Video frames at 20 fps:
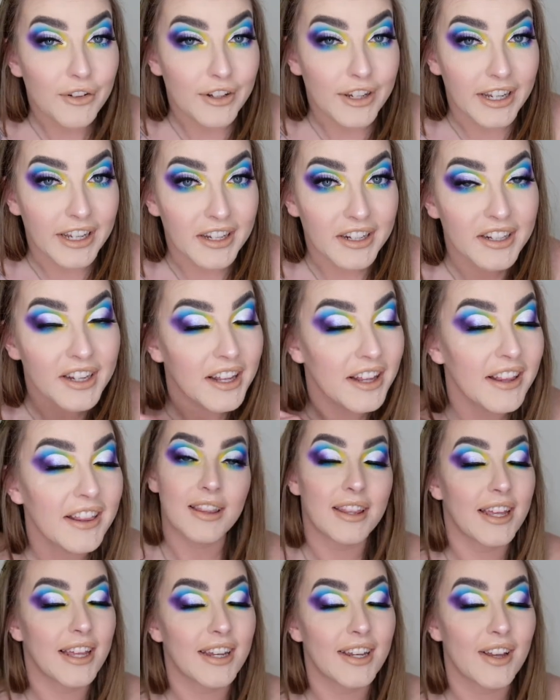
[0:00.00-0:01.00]
you did,
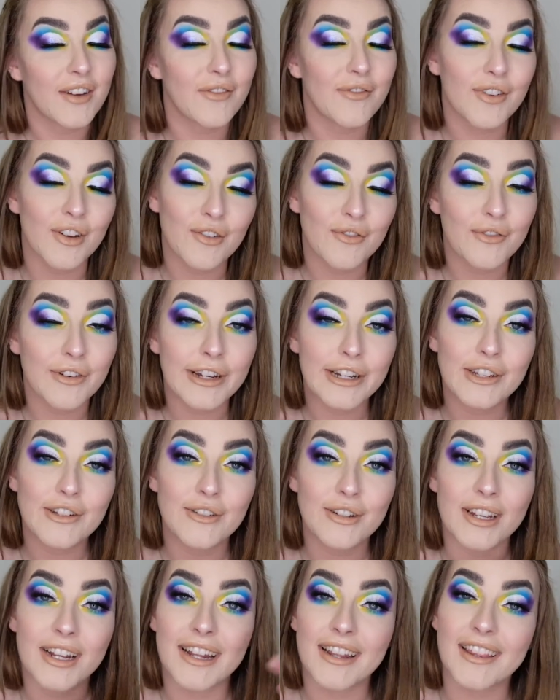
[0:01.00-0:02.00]
then feel free
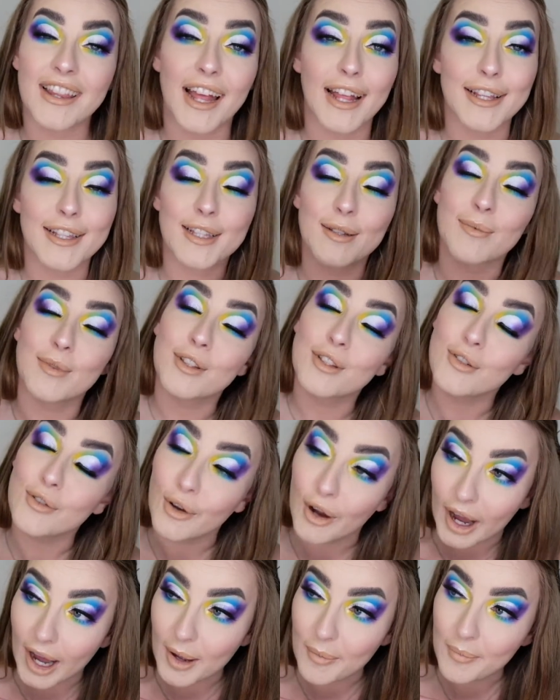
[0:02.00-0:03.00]
to hit that
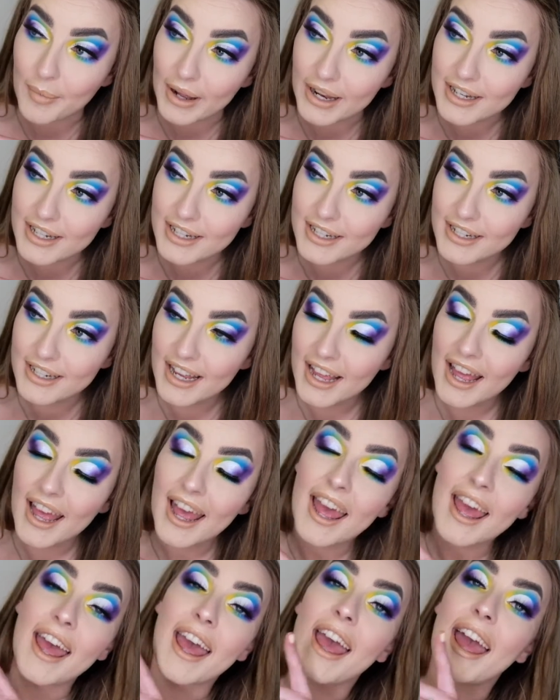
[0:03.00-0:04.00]
subscribe button
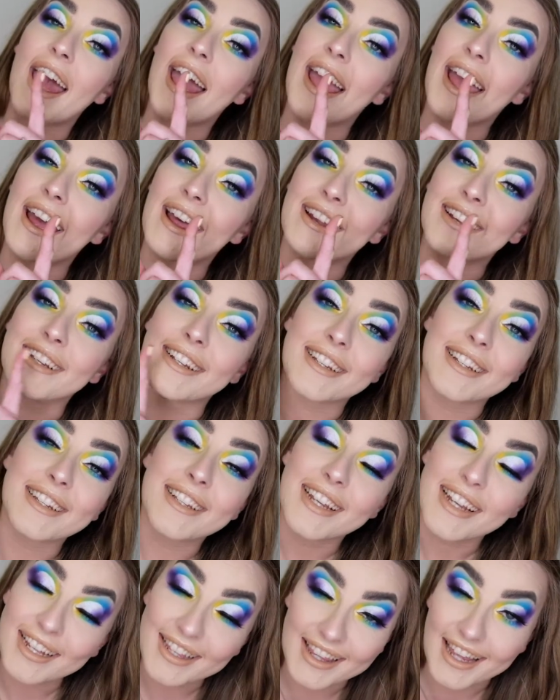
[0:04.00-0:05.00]
and
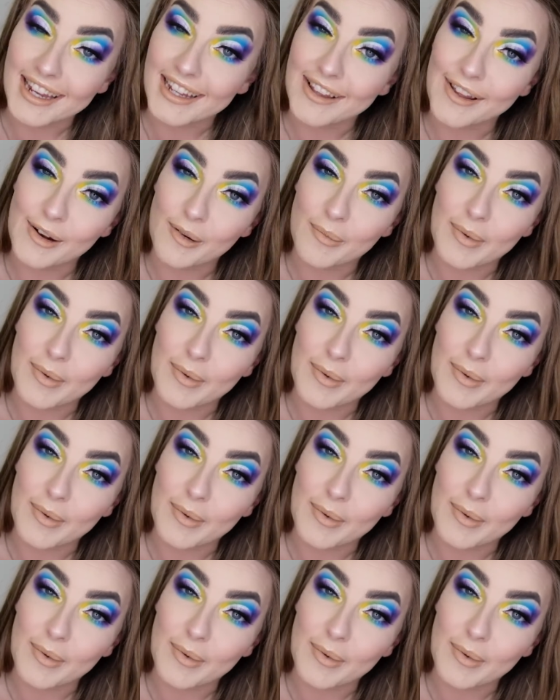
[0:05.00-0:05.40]
tick that little